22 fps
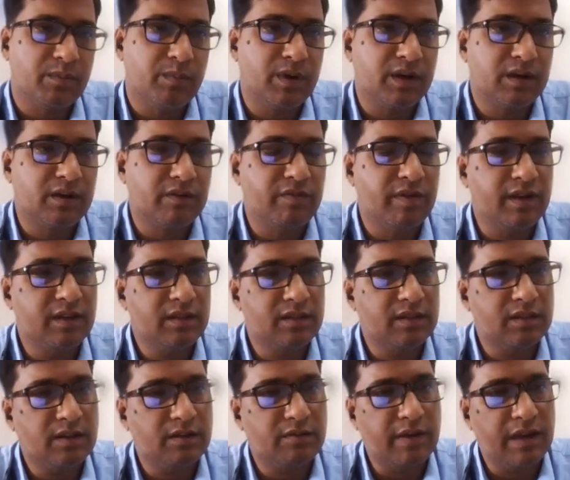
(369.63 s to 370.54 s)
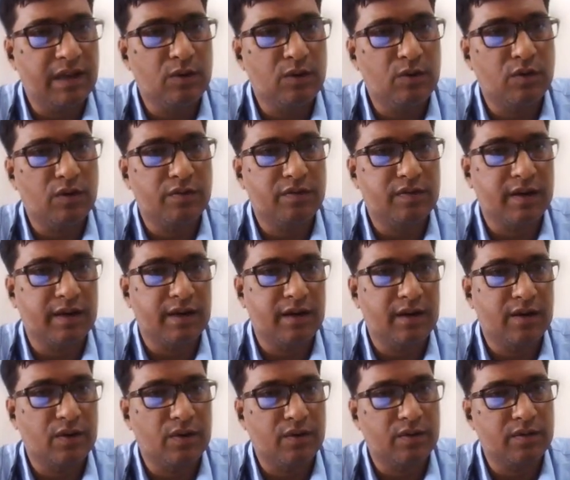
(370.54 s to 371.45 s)
But when the value of
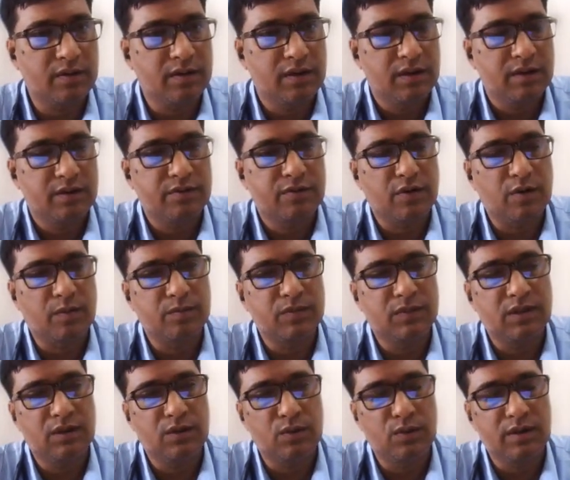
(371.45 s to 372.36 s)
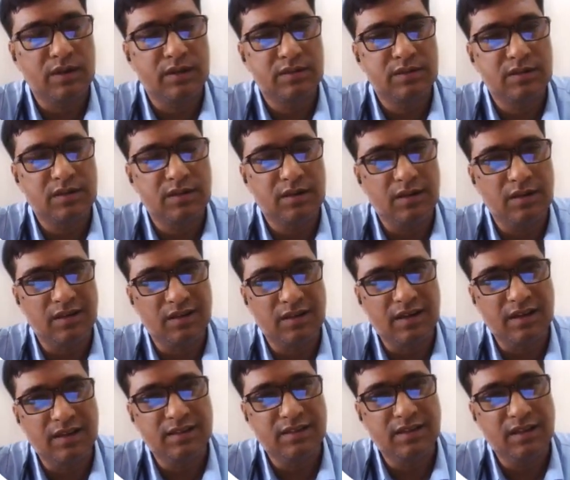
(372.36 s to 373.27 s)
current drawn from the load is
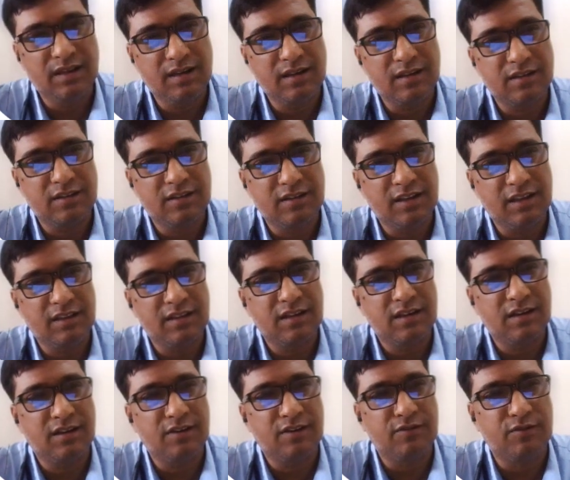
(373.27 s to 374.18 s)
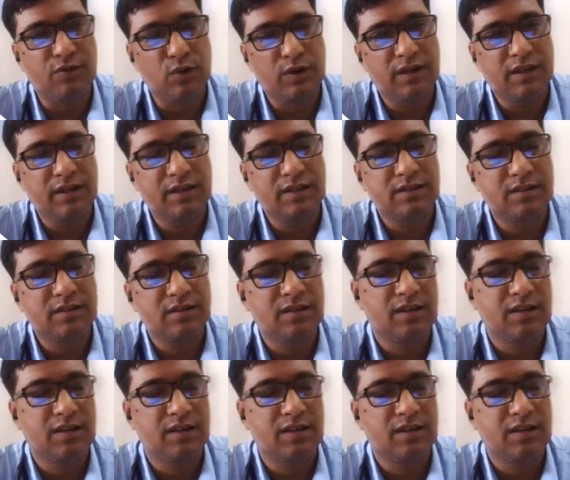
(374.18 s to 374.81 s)
increasing, then the voltage